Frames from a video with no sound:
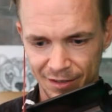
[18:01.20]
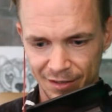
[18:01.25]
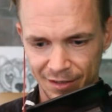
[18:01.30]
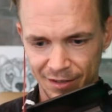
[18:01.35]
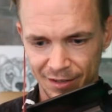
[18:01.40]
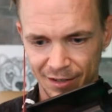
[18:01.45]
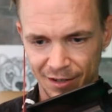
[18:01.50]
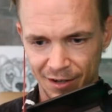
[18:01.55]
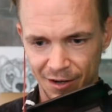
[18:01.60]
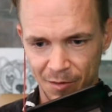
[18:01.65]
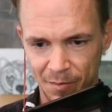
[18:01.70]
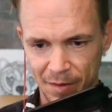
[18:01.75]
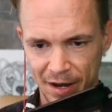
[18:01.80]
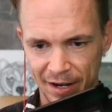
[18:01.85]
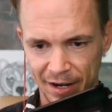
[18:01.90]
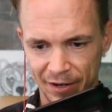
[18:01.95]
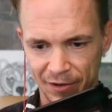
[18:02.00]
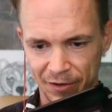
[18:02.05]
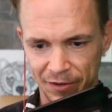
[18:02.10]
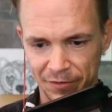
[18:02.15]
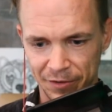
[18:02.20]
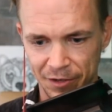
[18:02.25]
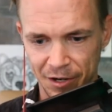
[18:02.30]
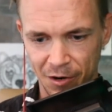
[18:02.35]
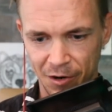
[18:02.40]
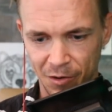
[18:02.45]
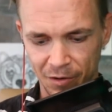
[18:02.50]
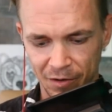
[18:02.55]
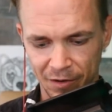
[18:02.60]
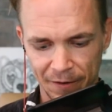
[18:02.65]
Oh, man, I don't even
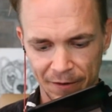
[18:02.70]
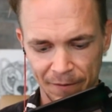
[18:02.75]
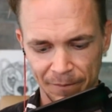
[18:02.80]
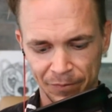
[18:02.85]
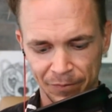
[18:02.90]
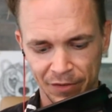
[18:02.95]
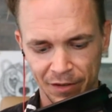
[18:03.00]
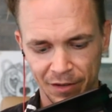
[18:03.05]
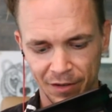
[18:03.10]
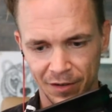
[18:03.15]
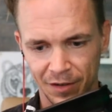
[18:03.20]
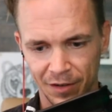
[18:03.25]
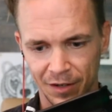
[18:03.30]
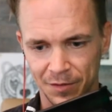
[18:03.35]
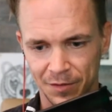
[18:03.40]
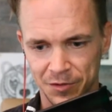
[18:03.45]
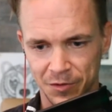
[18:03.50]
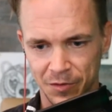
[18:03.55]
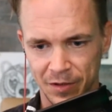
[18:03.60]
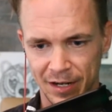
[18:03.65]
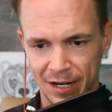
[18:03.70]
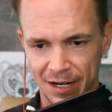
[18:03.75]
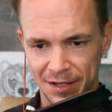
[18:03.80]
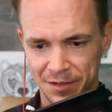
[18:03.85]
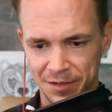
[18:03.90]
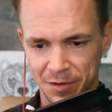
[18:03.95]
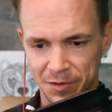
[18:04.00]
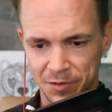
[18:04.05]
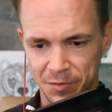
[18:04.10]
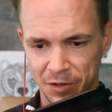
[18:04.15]
know. Sorry, guys.
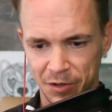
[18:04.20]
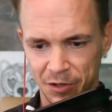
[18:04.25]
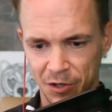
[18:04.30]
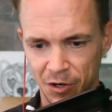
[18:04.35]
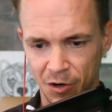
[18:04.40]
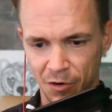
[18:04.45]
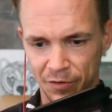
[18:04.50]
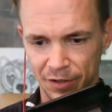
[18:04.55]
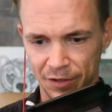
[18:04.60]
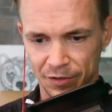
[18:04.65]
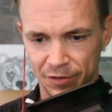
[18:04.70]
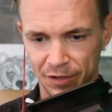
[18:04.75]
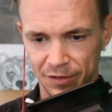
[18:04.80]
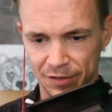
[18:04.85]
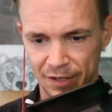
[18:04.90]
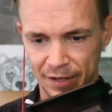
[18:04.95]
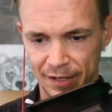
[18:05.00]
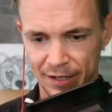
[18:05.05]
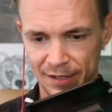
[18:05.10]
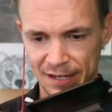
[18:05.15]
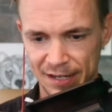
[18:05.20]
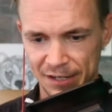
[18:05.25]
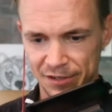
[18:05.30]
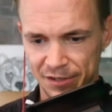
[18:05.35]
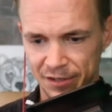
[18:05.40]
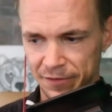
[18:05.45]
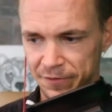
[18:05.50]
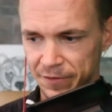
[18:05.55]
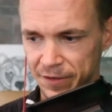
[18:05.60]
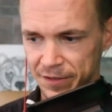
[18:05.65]
I just want to go over this because I think it's actually
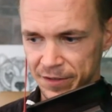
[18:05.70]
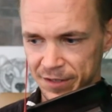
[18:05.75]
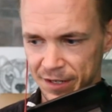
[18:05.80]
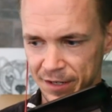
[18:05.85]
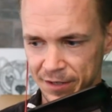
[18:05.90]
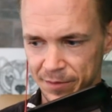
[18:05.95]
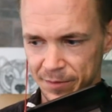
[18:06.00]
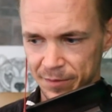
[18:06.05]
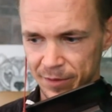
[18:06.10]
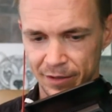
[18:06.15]
a fun sentiment.